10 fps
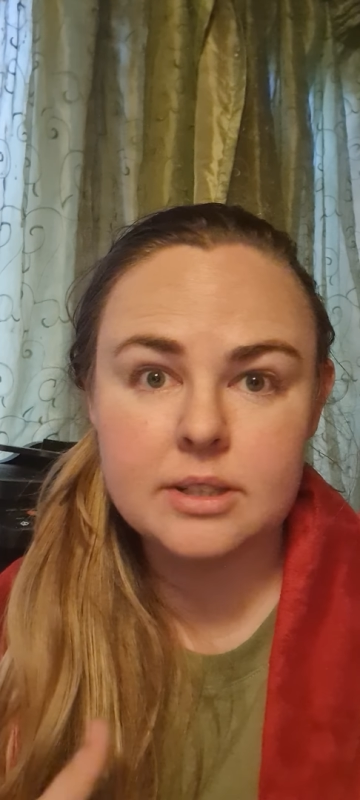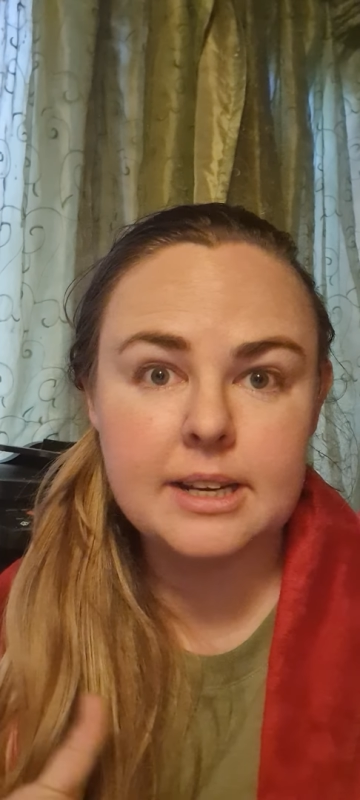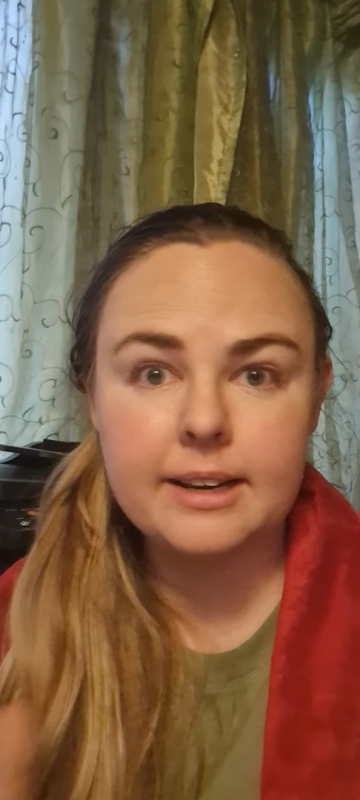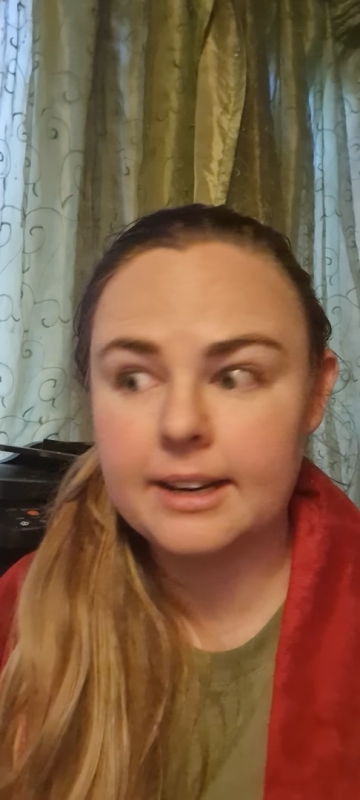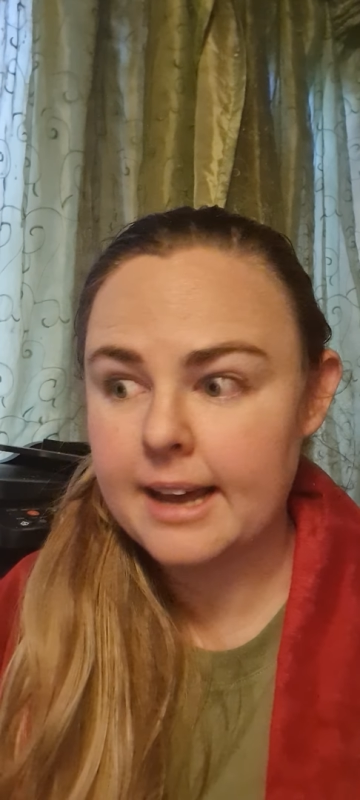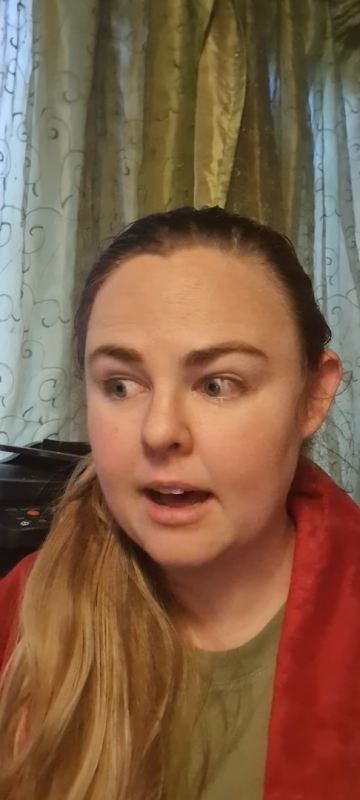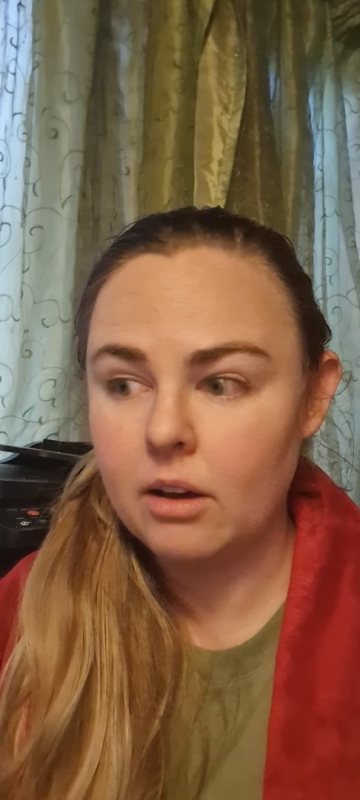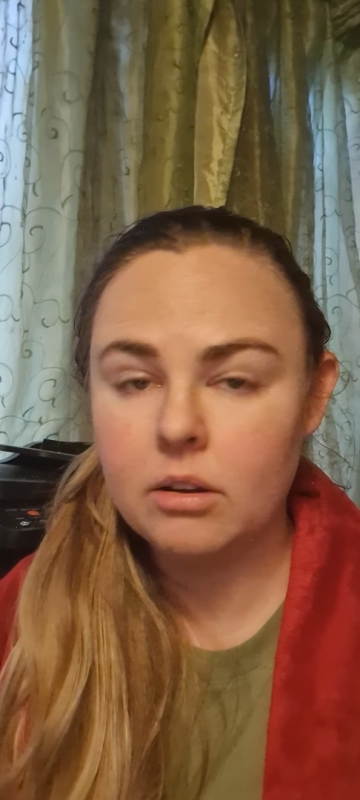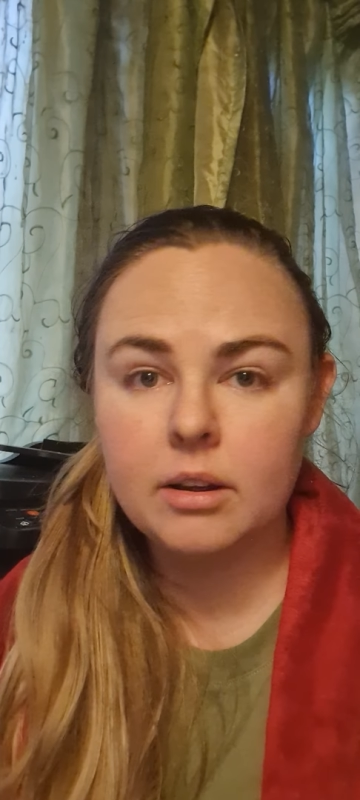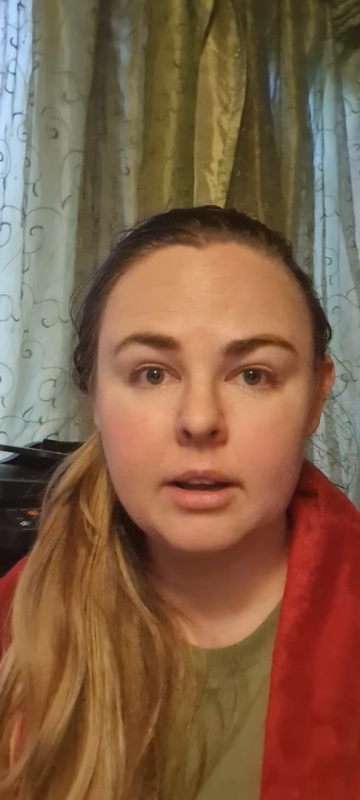are studying
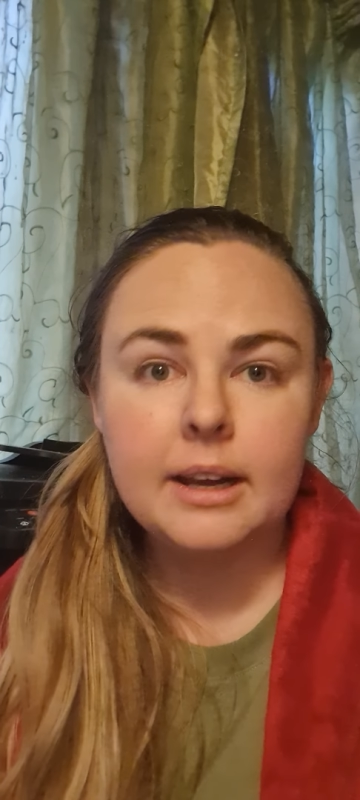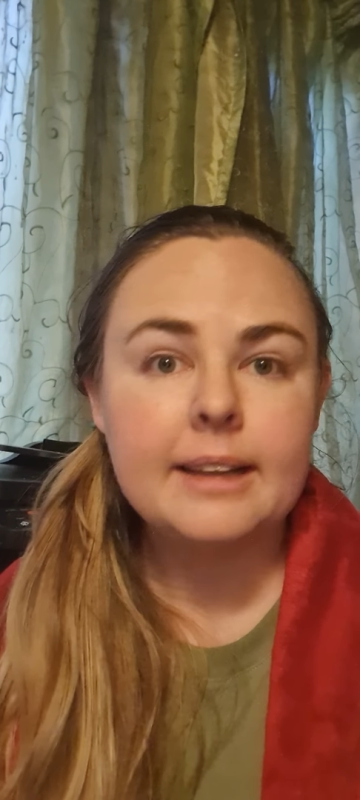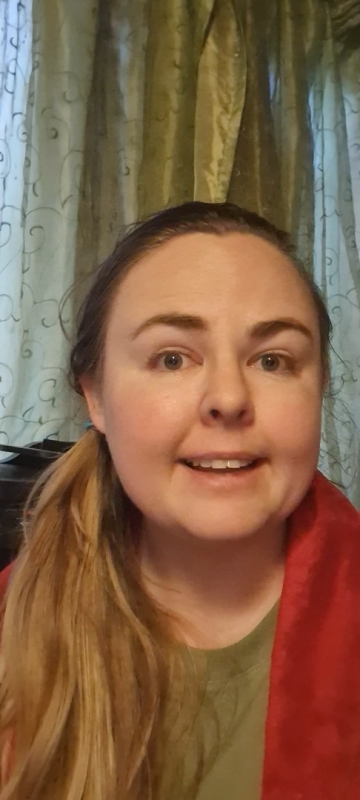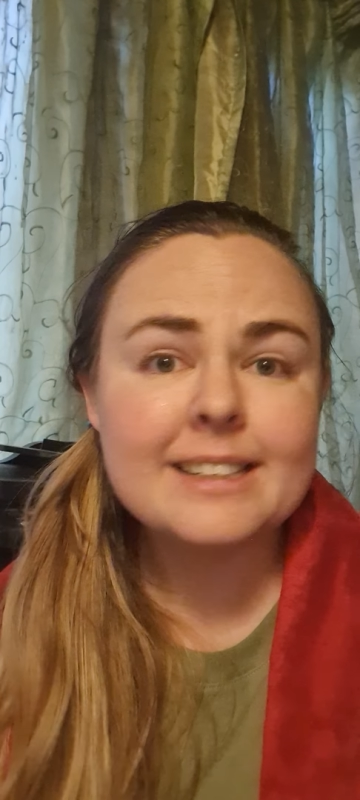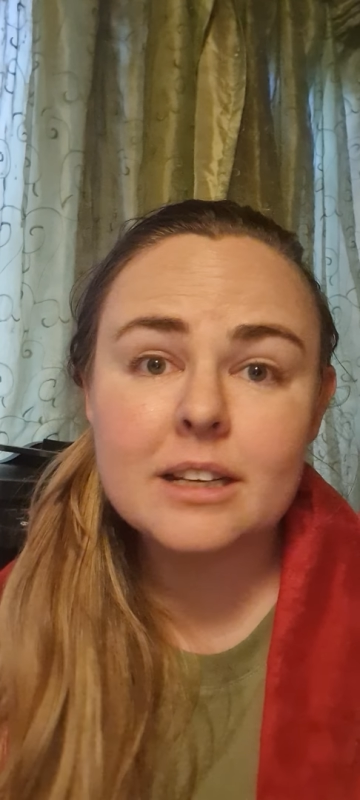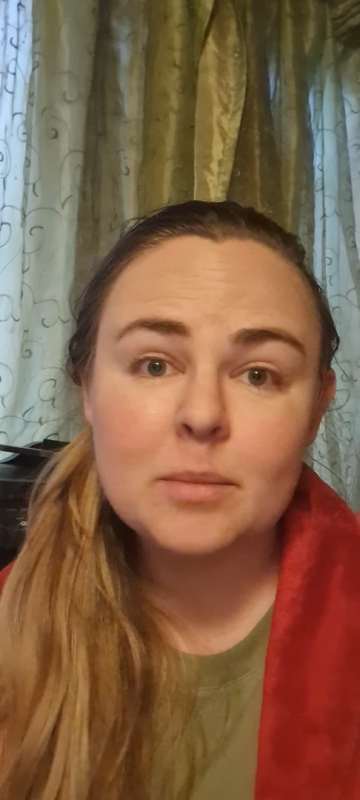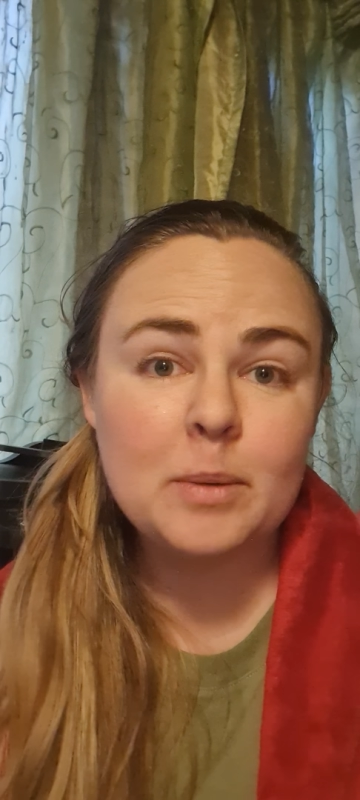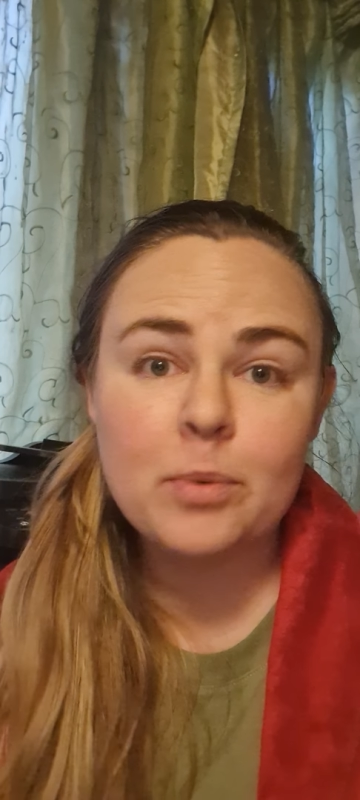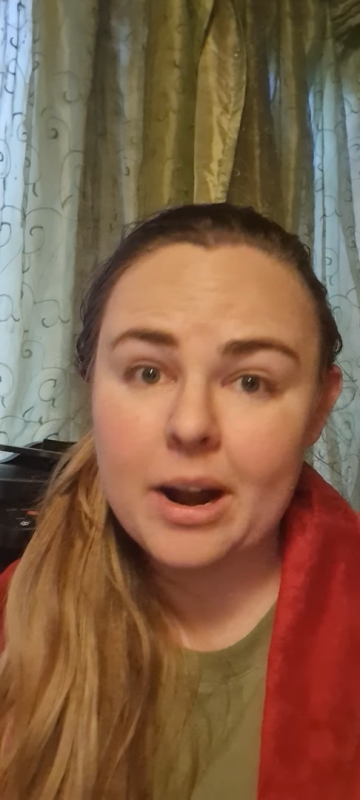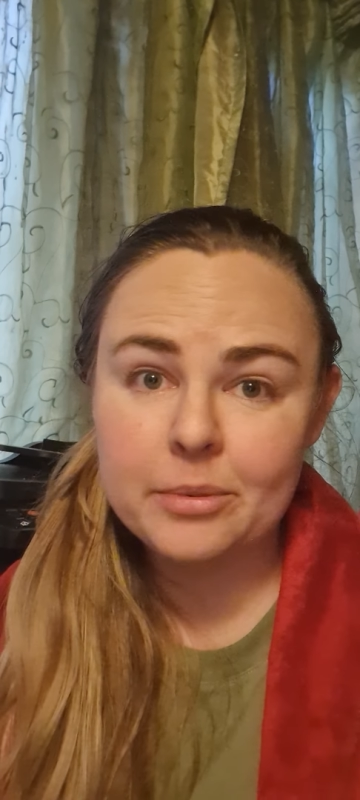now, that's going to
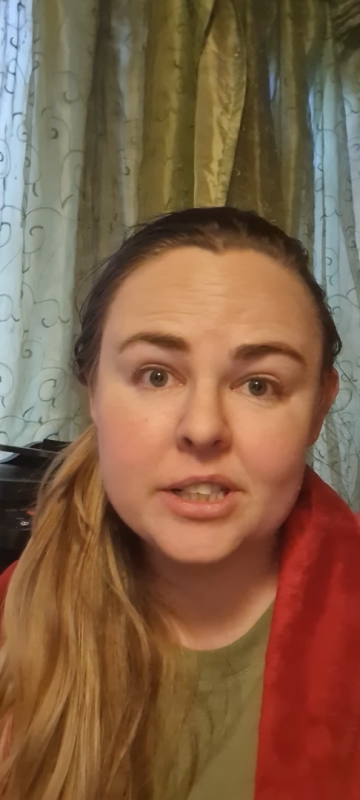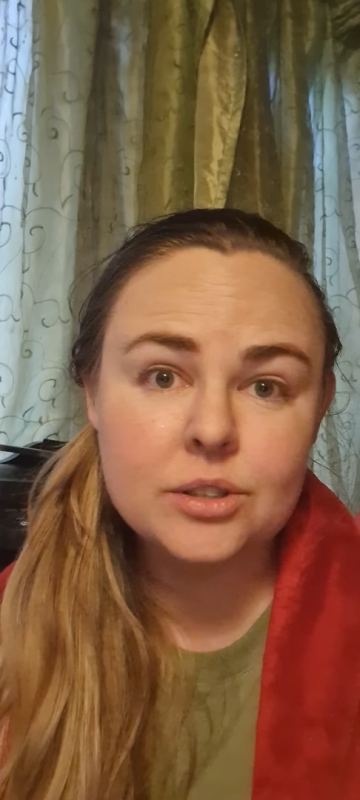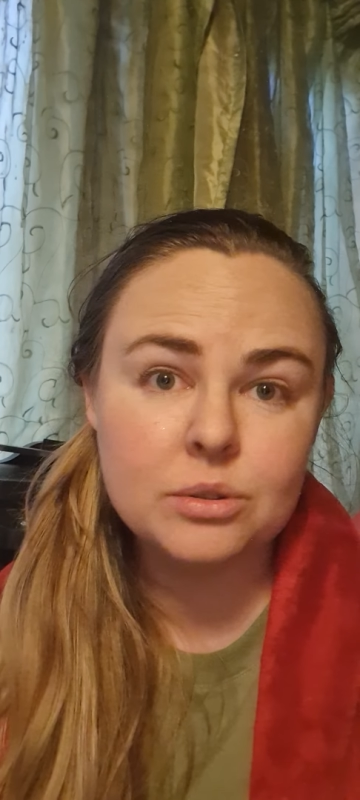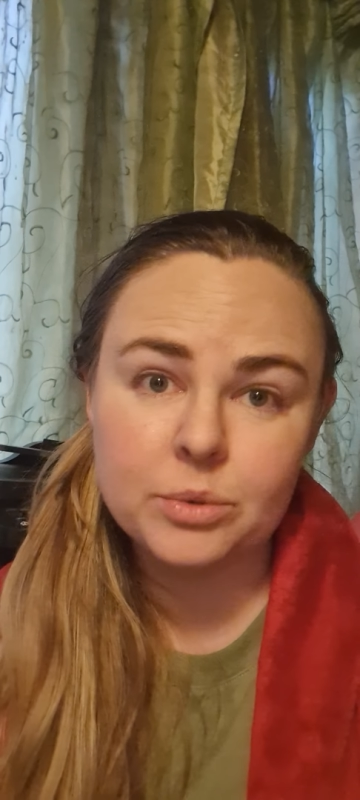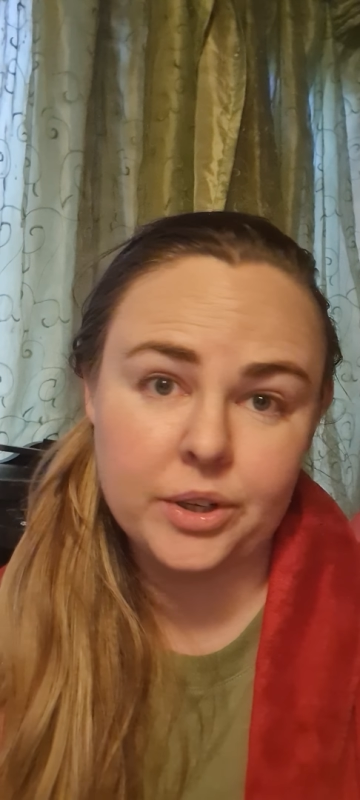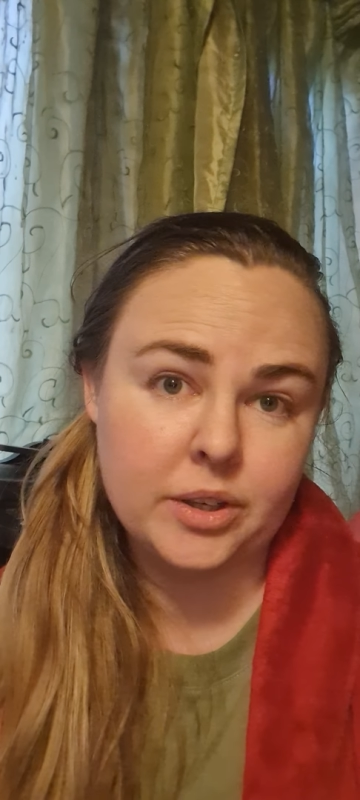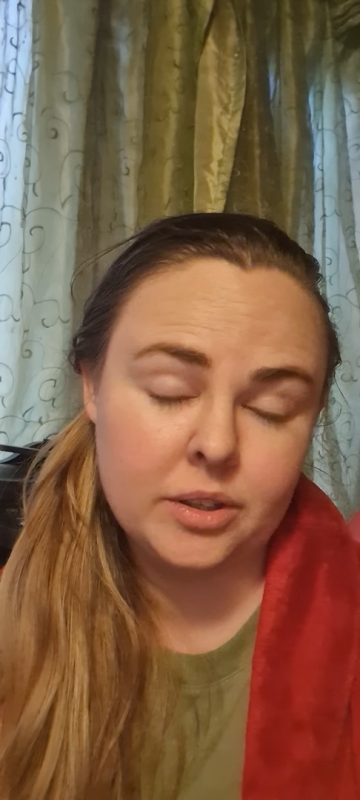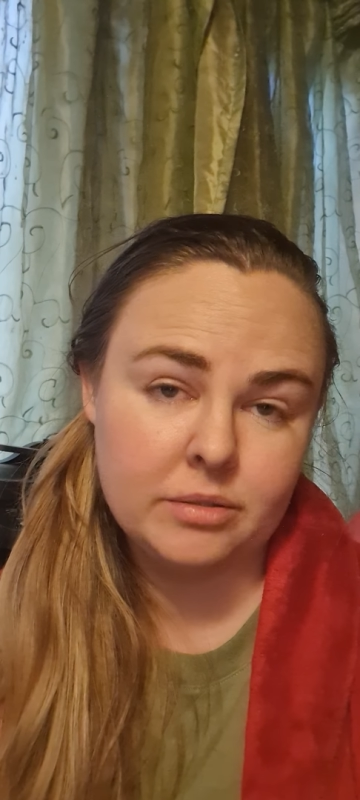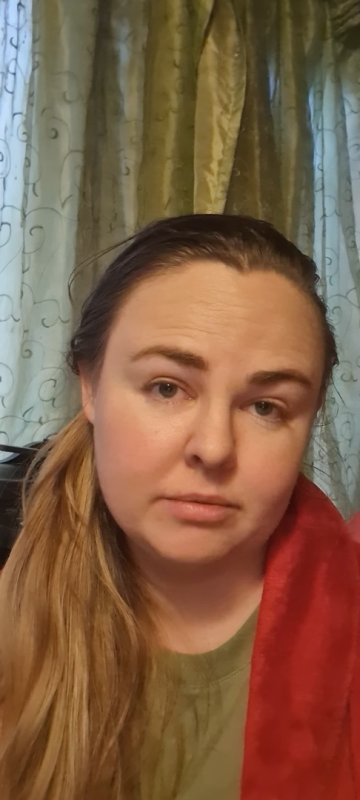be primary school work.